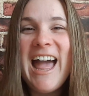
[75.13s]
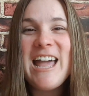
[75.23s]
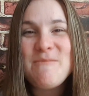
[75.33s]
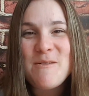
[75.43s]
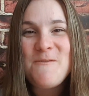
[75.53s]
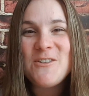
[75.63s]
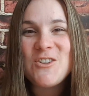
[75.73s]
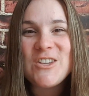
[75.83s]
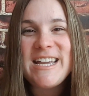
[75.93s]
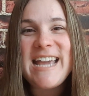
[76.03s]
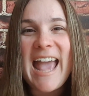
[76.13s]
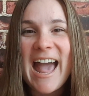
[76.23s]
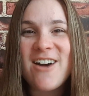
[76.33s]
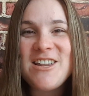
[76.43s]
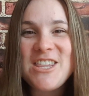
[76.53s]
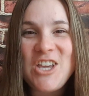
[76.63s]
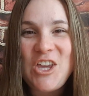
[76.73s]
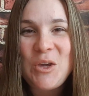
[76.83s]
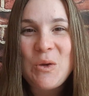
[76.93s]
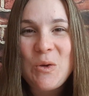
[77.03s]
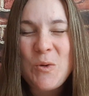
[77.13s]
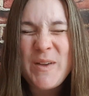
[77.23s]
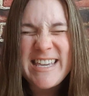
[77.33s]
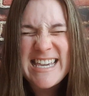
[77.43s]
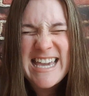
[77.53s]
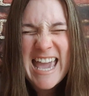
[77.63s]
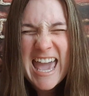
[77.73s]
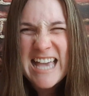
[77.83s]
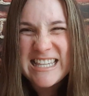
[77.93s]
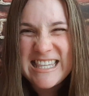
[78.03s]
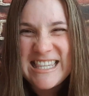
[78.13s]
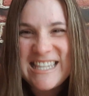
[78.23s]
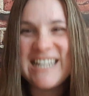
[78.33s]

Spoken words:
I'm officially out of the queue. Yes!